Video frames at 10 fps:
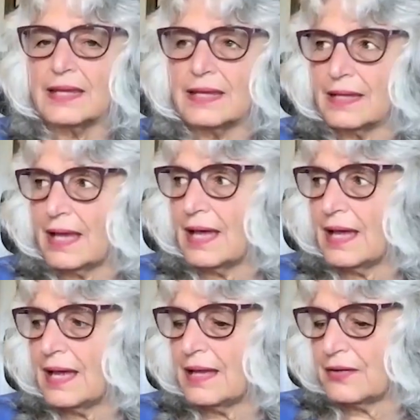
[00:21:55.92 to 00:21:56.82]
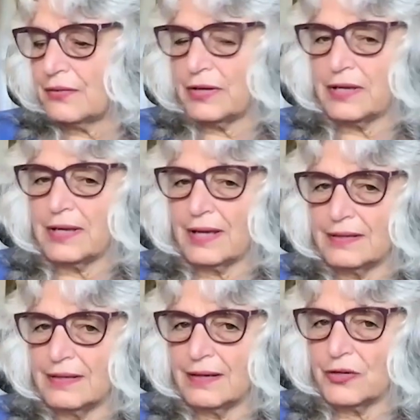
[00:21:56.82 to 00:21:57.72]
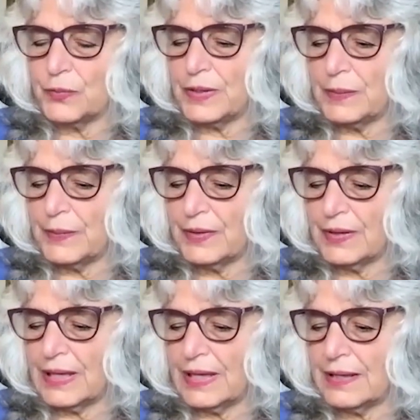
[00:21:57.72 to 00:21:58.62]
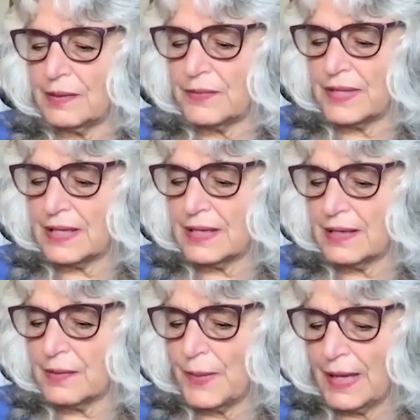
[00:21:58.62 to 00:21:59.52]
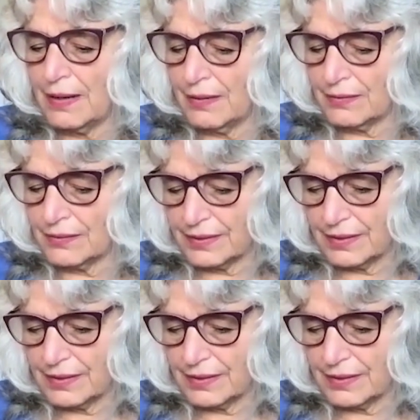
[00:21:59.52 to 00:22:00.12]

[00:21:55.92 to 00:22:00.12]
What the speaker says: Yeah, I agree on younger people. And I'm thinking about